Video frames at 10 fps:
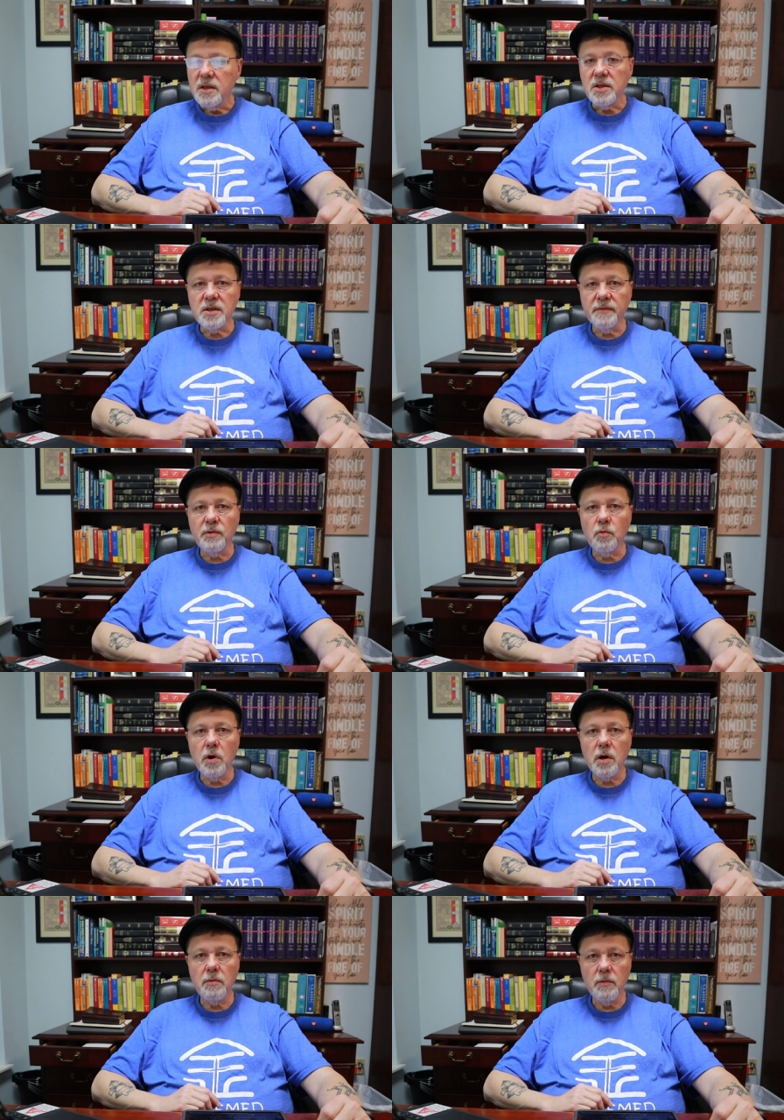Civil
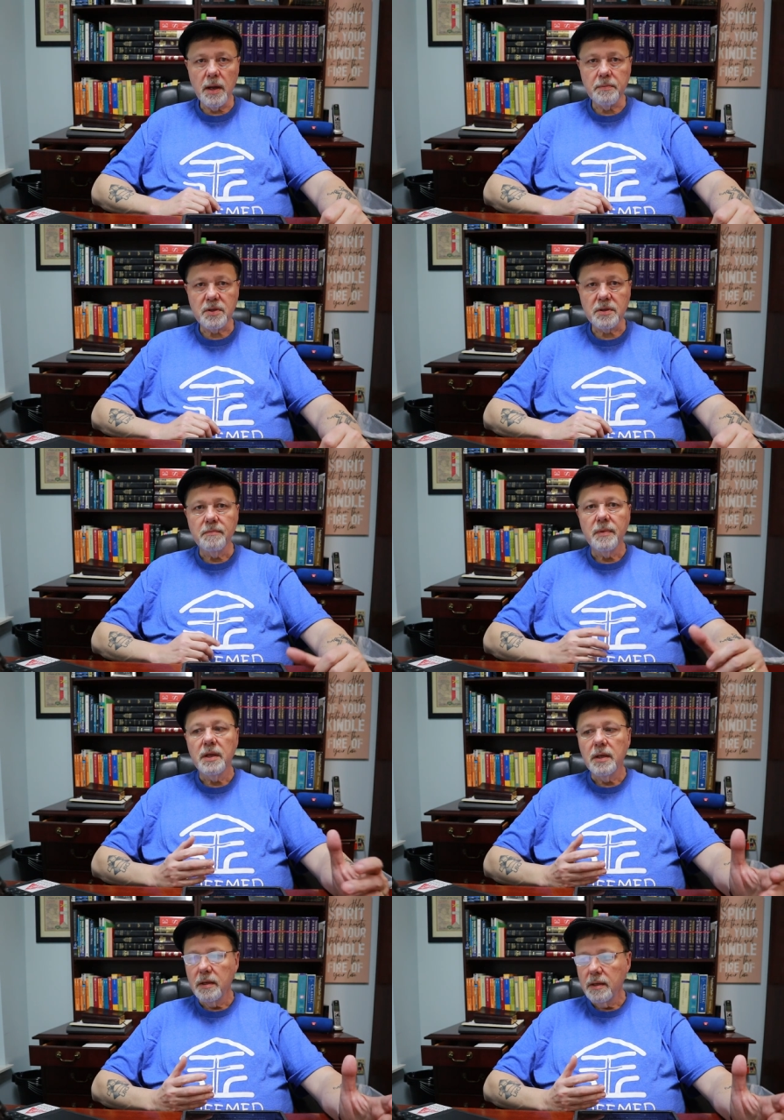war erupts.
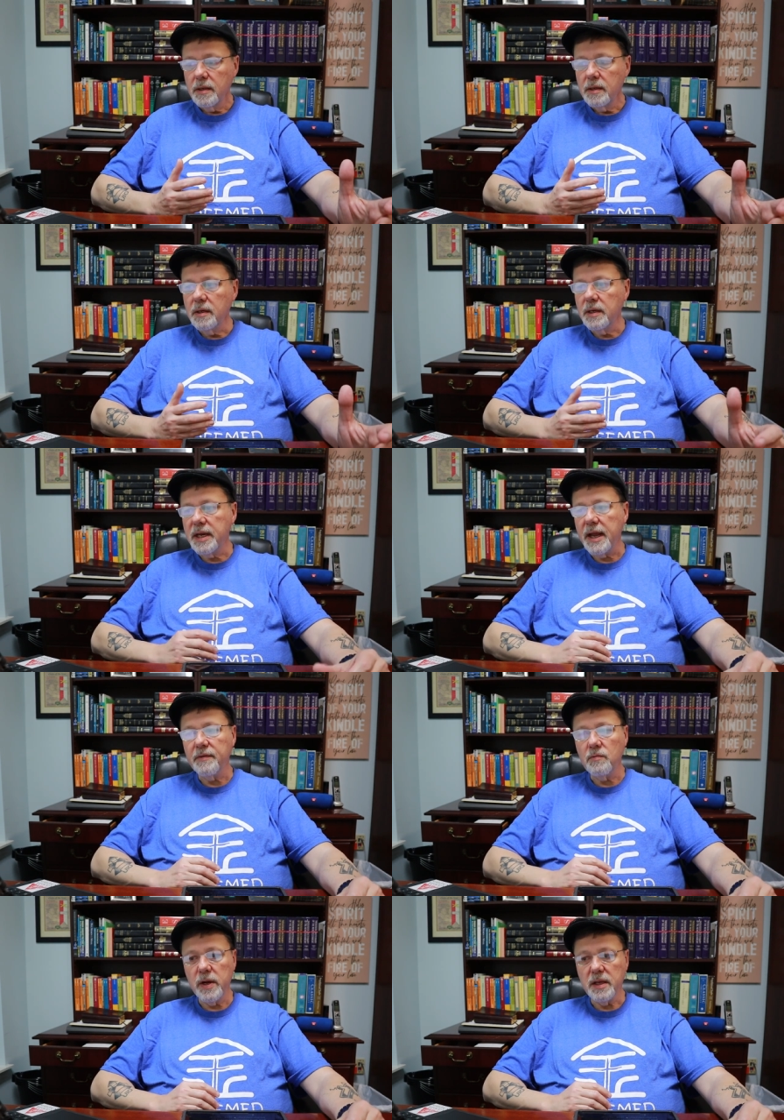
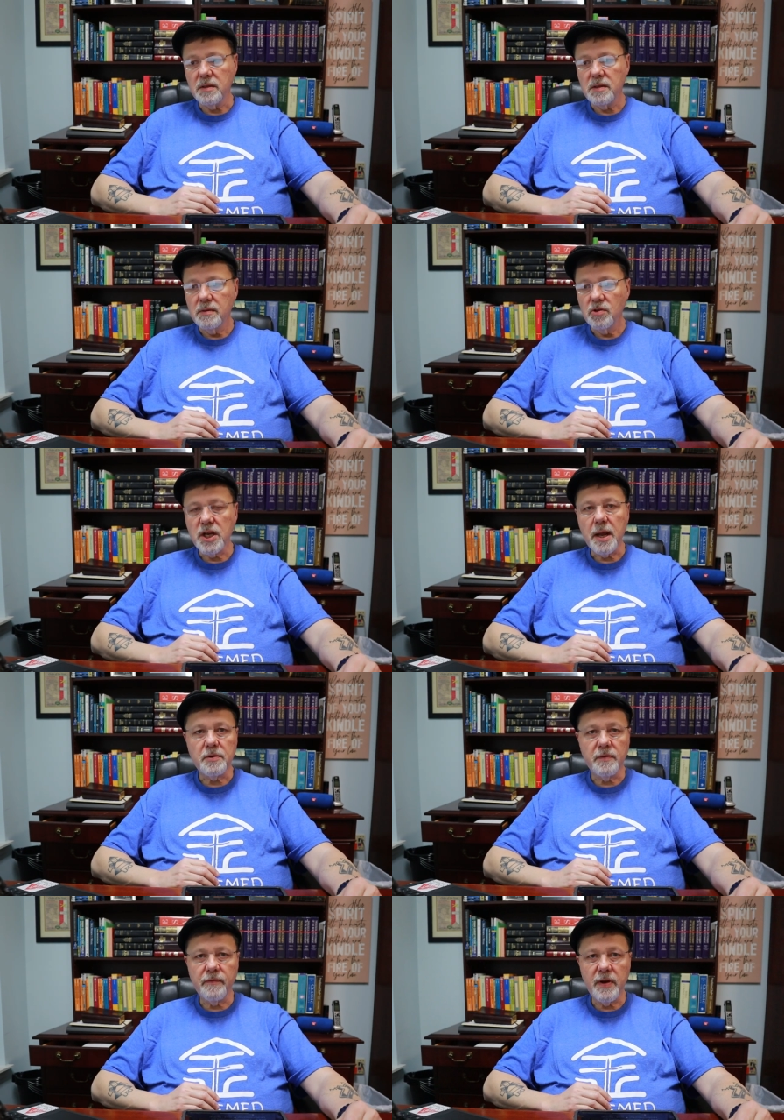David wins.
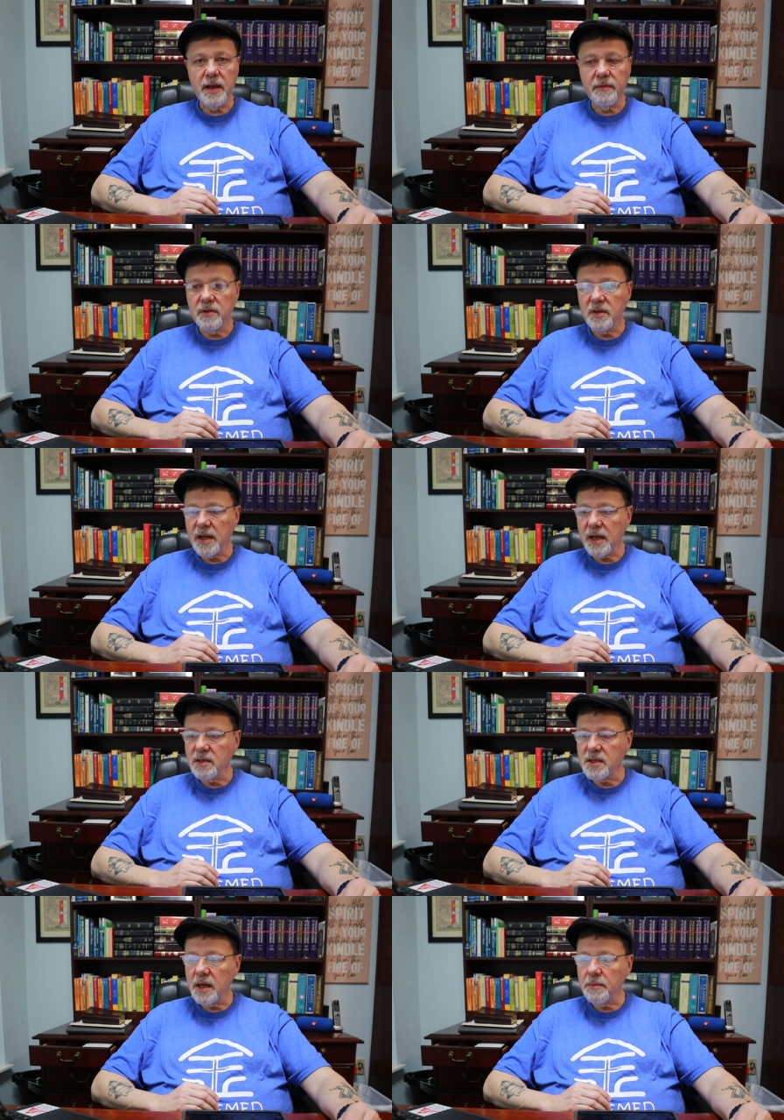Chapter 5 in
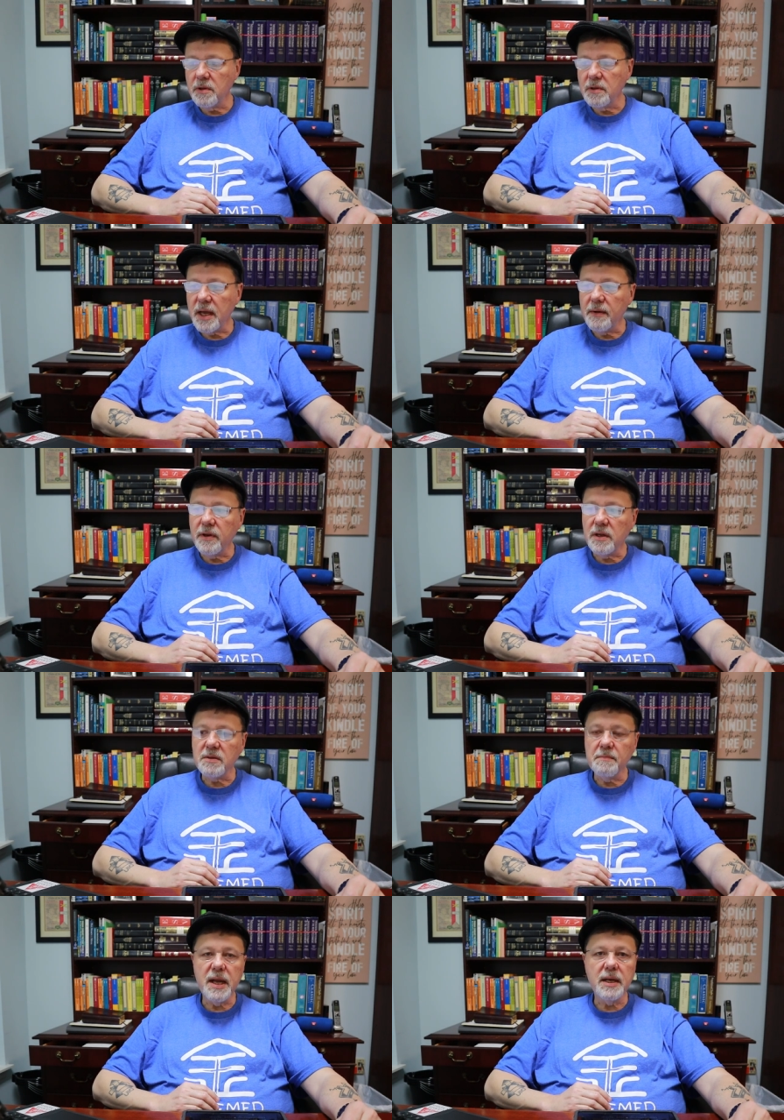2 Samuel, David
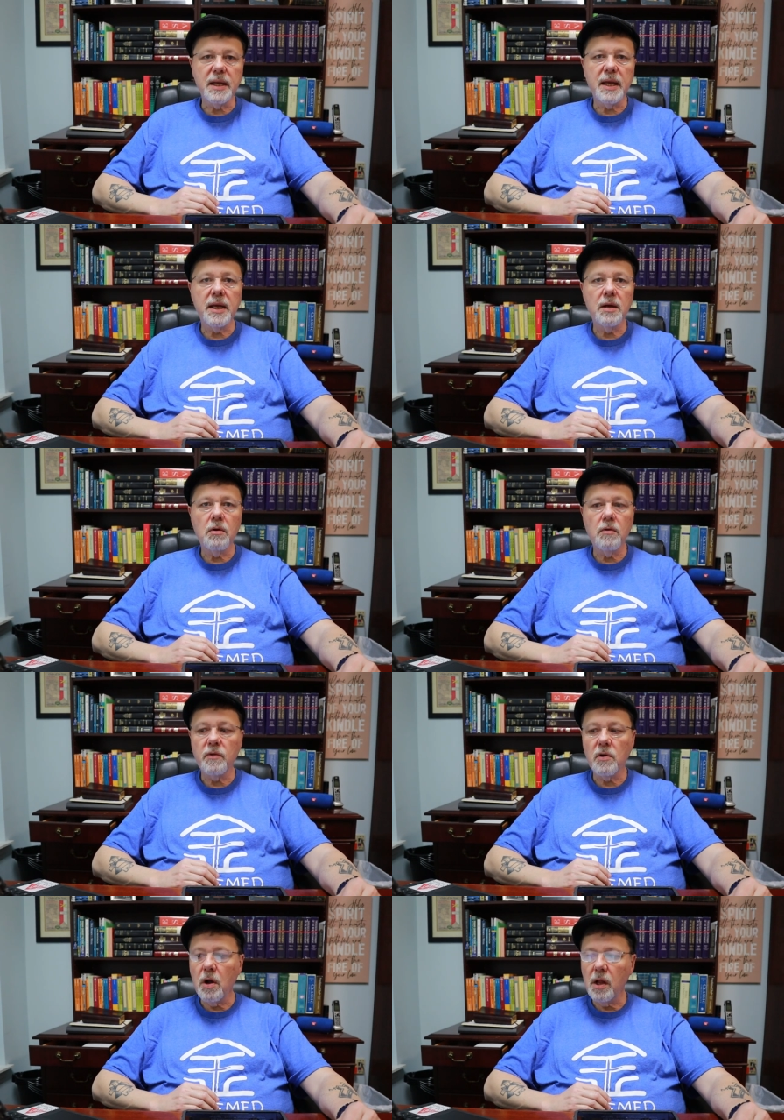is made king
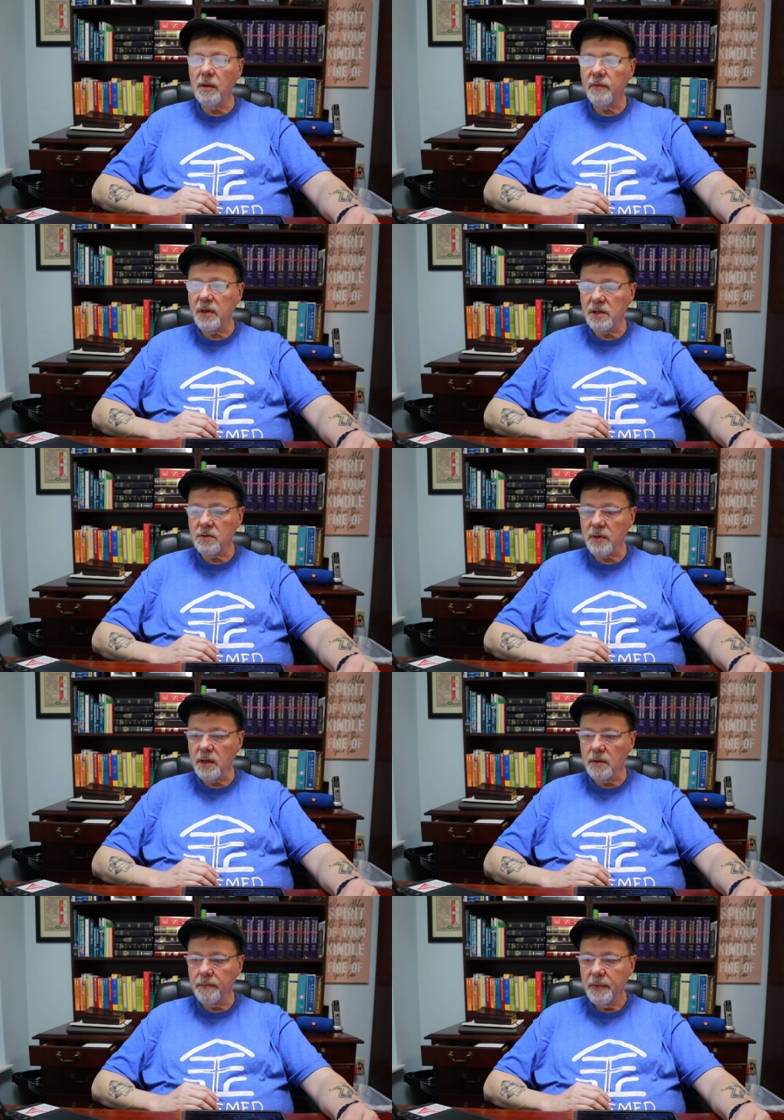over all of
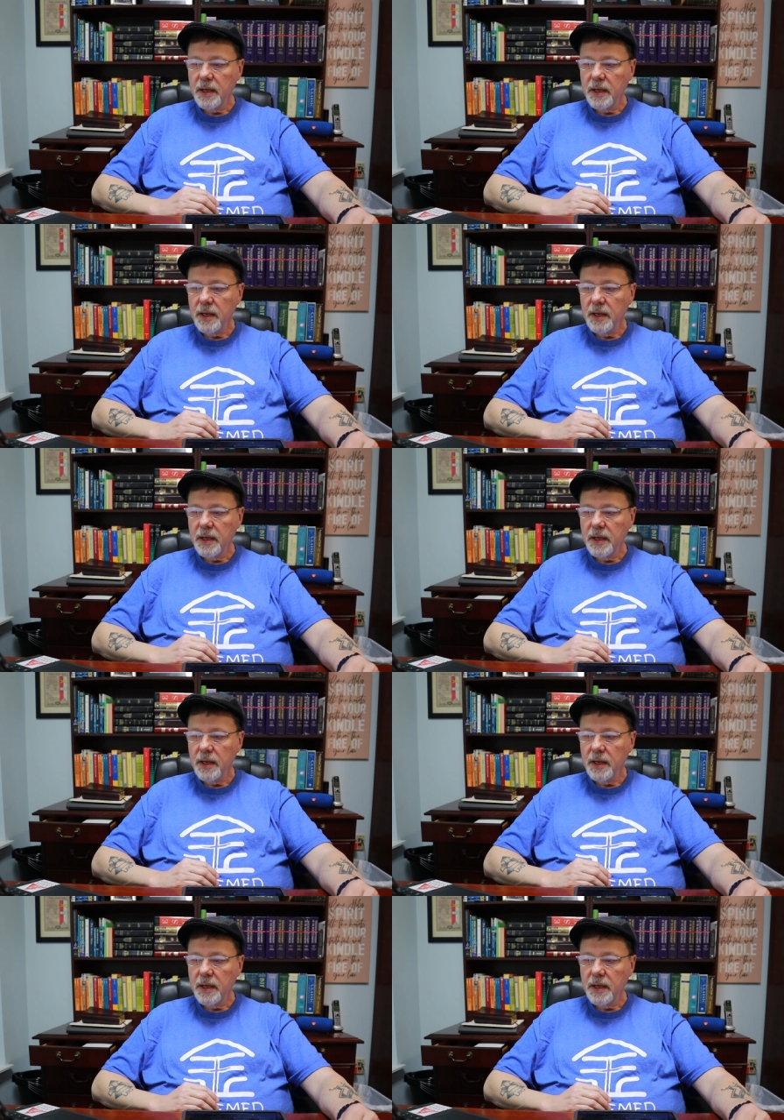Israel.